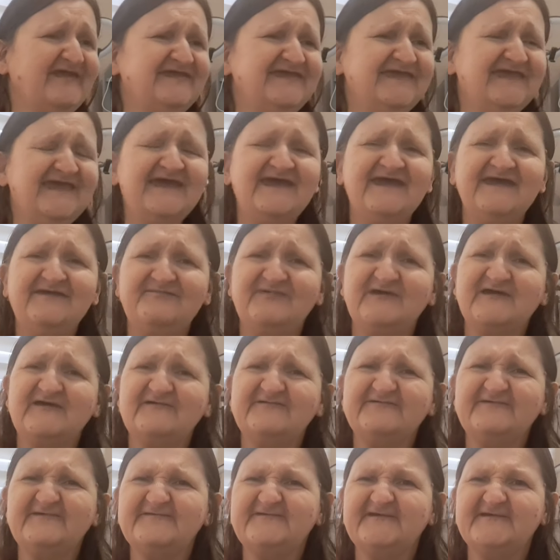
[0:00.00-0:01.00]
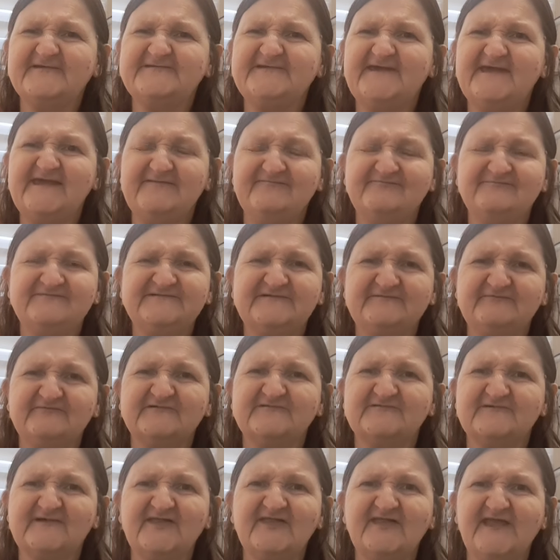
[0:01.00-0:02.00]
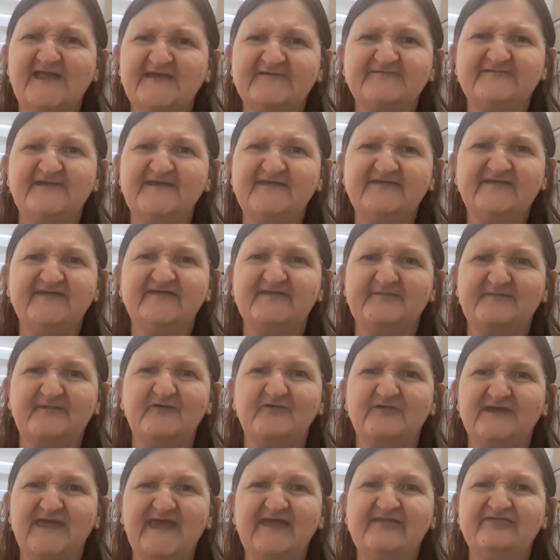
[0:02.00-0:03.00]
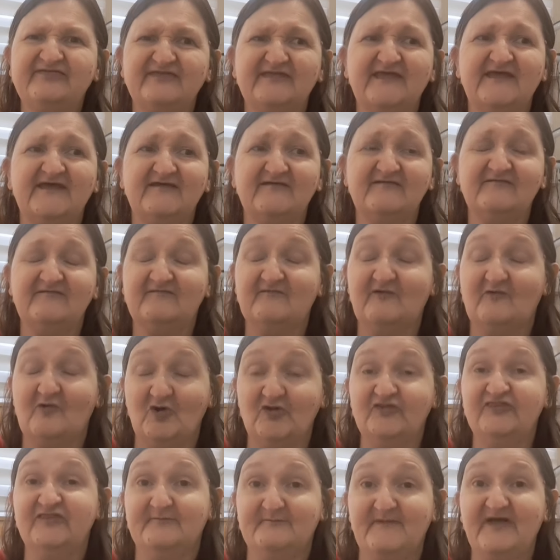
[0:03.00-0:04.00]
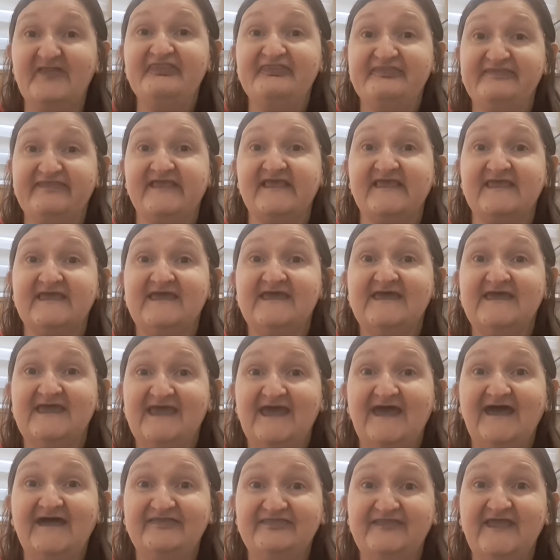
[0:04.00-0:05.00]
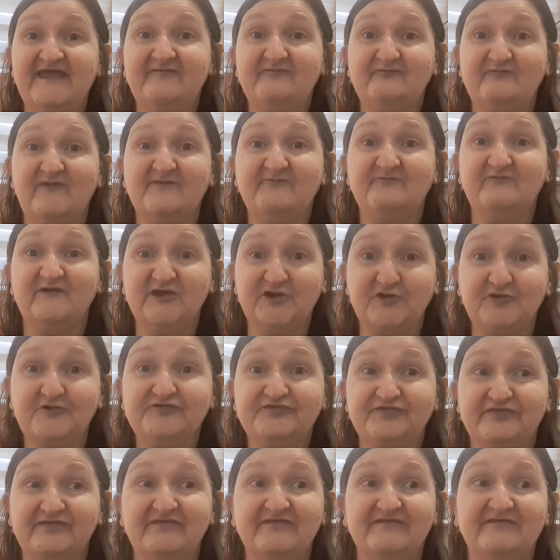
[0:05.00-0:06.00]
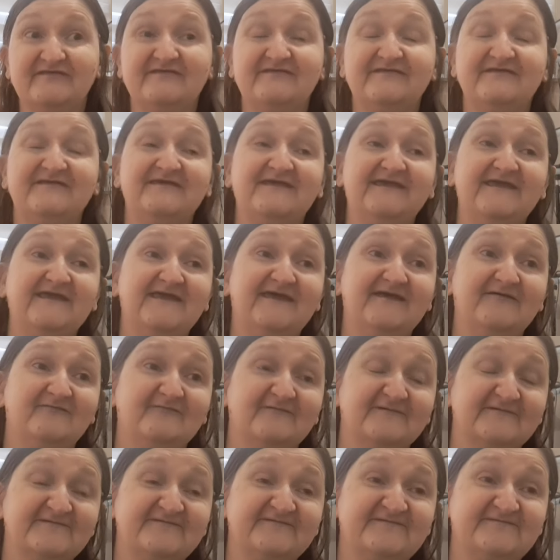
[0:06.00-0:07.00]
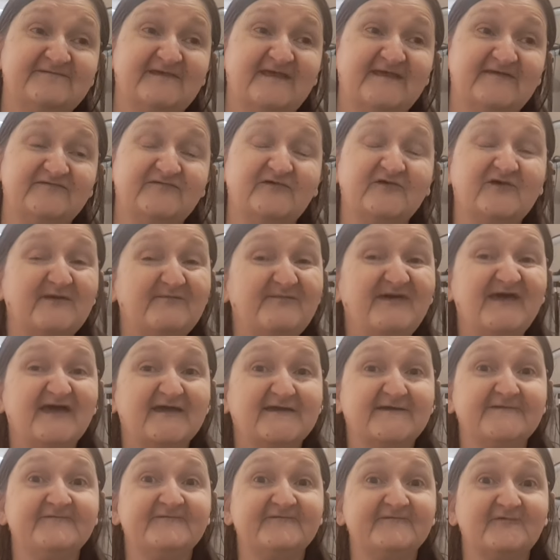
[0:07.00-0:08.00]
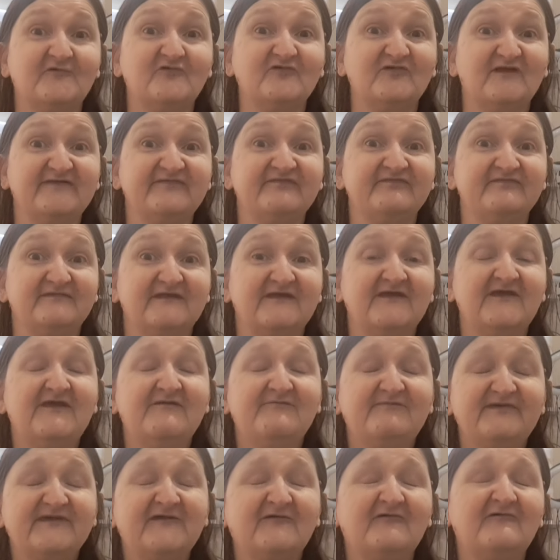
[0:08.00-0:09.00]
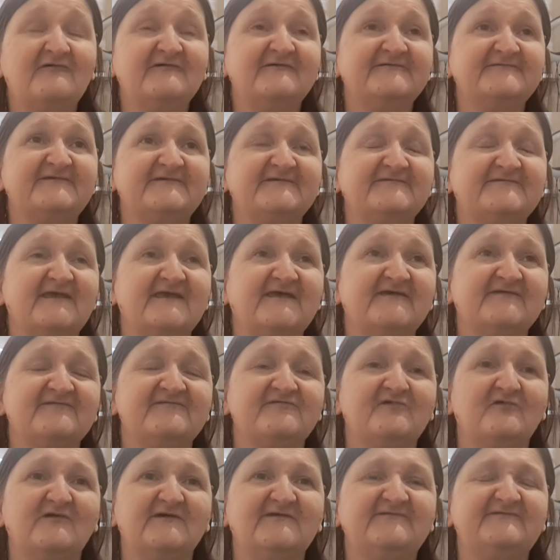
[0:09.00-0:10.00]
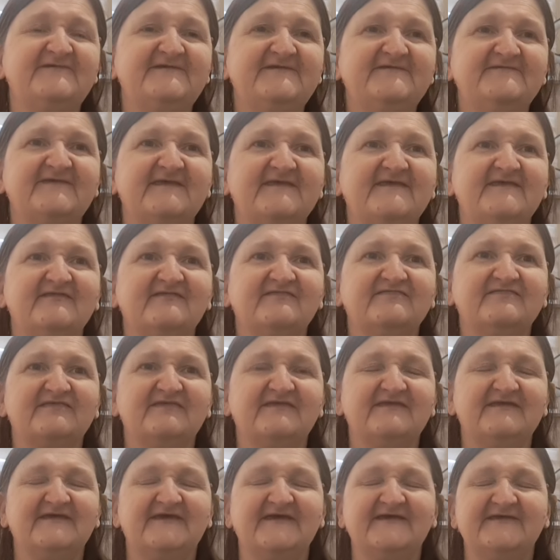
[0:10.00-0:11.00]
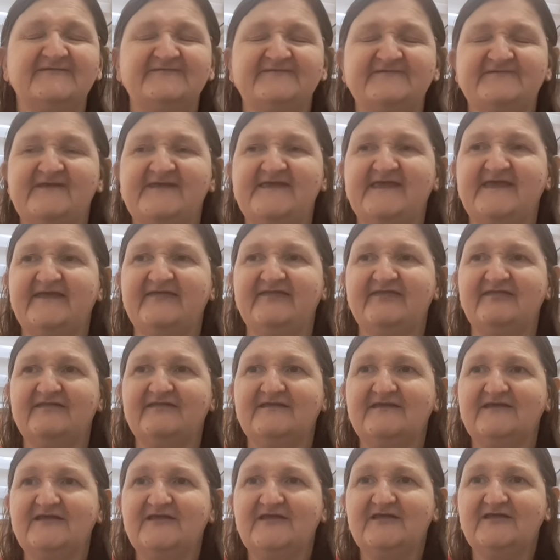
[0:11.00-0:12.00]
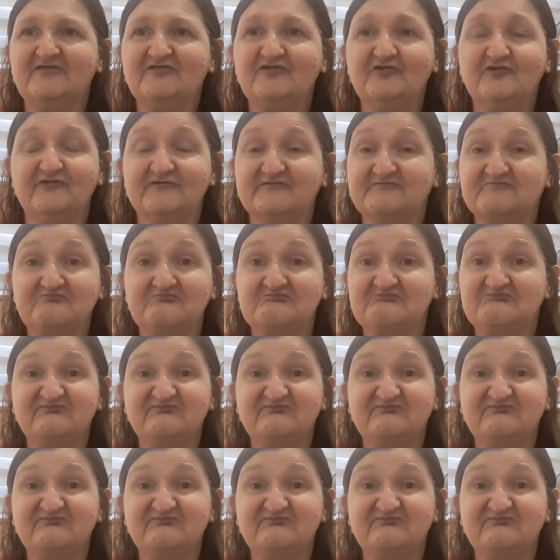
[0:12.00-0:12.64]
Because it's a shame. She was really excited about getting it on the Monday, and then when we couldn't, it took a bit of consoling, because it's not as easy as saying, look,